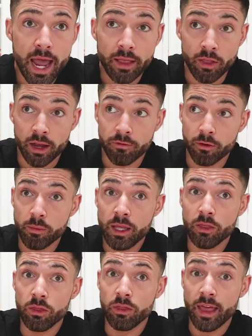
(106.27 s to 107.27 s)
And like for me,
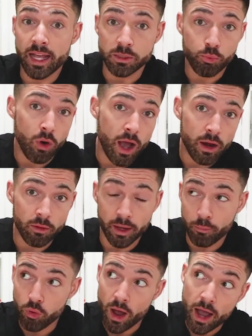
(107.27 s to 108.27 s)
that's prog like
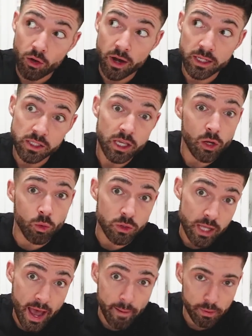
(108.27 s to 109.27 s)
progress equals
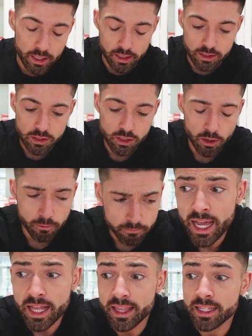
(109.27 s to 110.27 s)
happiness. So
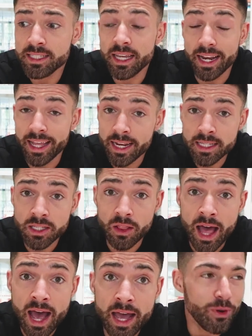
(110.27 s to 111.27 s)
yeah, that's it. It is a
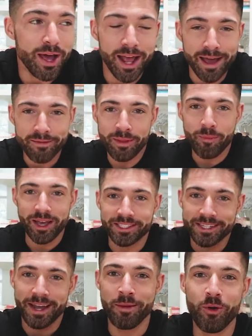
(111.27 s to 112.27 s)
lot. We're not having the best
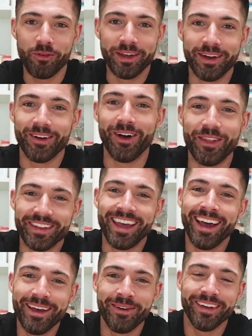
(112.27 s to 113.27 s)
time over here all the
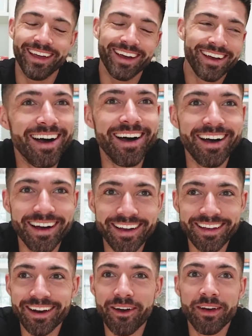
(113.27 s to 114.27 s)
time. uh,
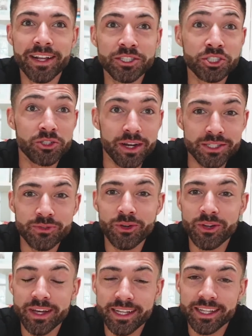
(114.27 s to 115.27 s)
you know, it is
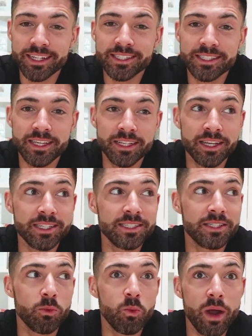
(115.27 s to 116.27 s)
stressful. It does it
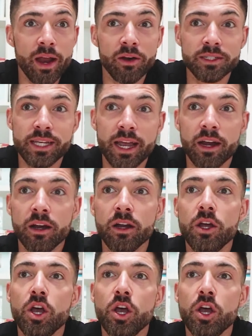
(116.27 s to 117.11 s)
does wear and tear.